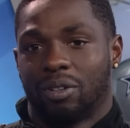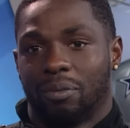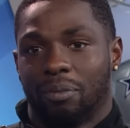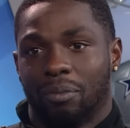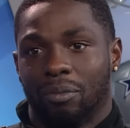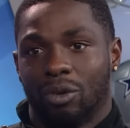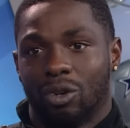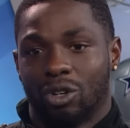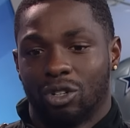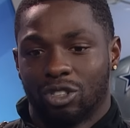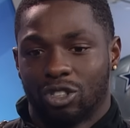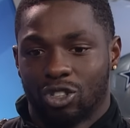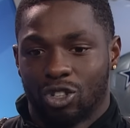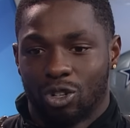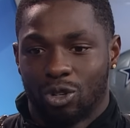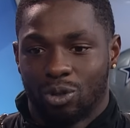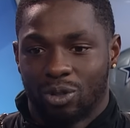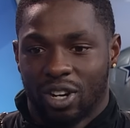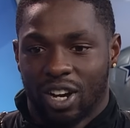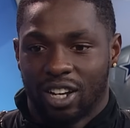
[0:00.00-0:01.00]
More
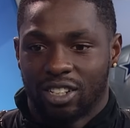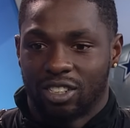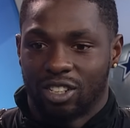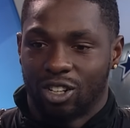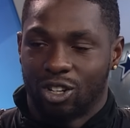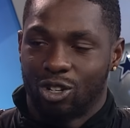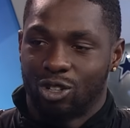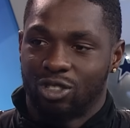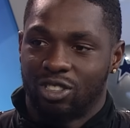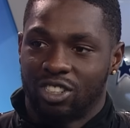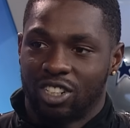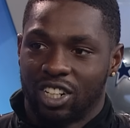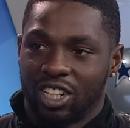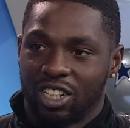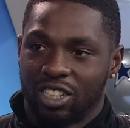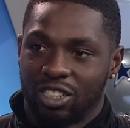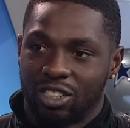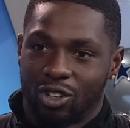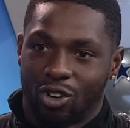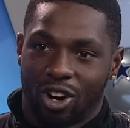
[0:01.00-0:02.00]
so not to those
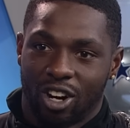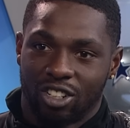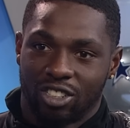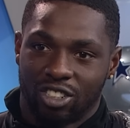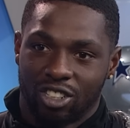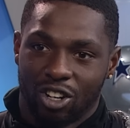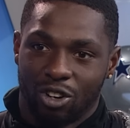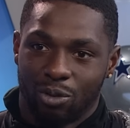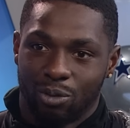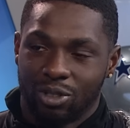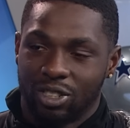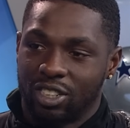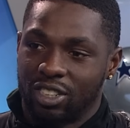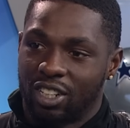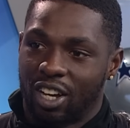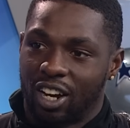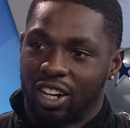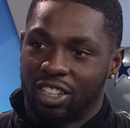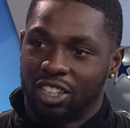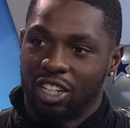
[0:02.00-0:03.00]
teams, to ourselves, we just
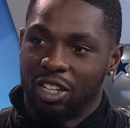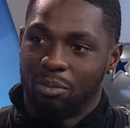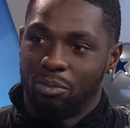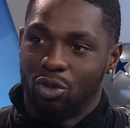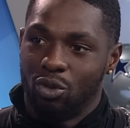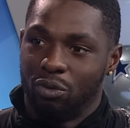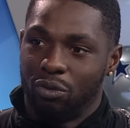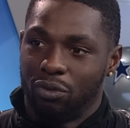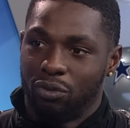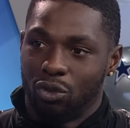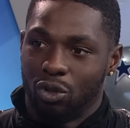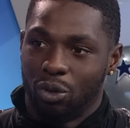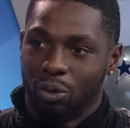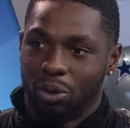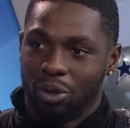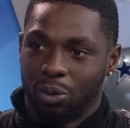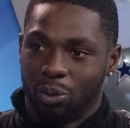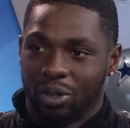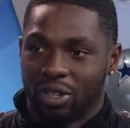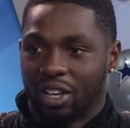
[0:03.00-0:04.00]
got to keep moving
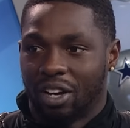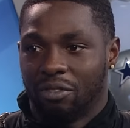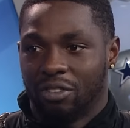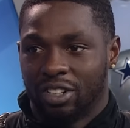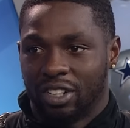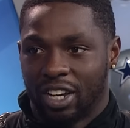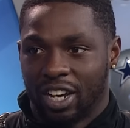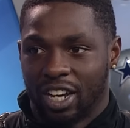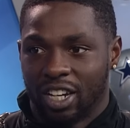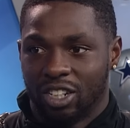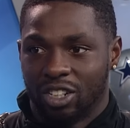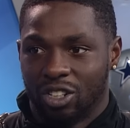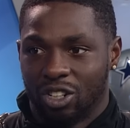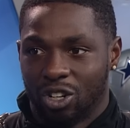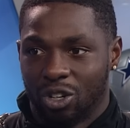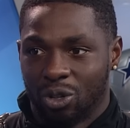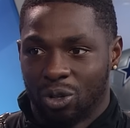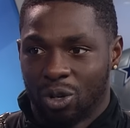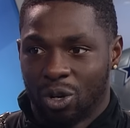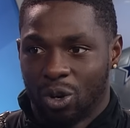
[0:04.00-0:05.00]
forward. With every game, you
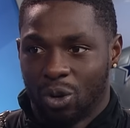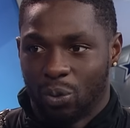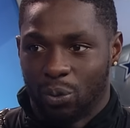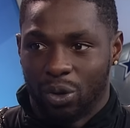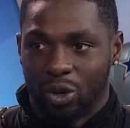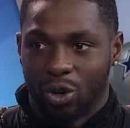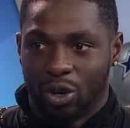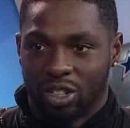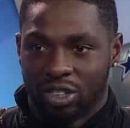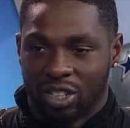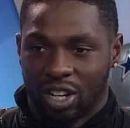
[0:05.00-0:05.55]
know, we always